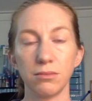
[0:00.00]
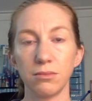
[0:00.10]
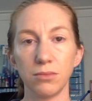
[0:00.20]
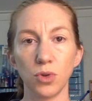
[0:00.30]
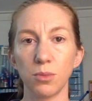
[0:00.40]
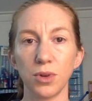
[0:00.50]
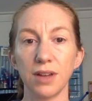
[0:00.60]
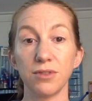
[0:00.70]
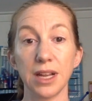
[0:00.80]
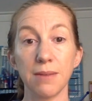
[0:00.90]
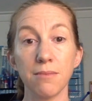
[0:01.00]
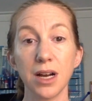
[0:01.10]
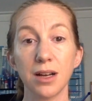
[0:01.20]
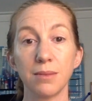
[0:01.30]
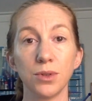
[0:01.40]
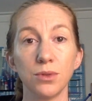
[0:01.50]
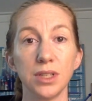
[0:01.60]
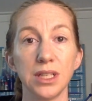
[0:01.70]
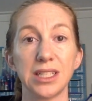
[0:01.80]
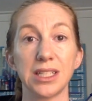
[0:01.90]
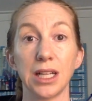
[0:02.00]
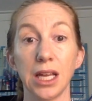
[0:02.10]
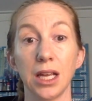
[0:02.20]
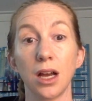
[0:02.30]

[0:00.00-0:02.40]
normal everyday mom who needs to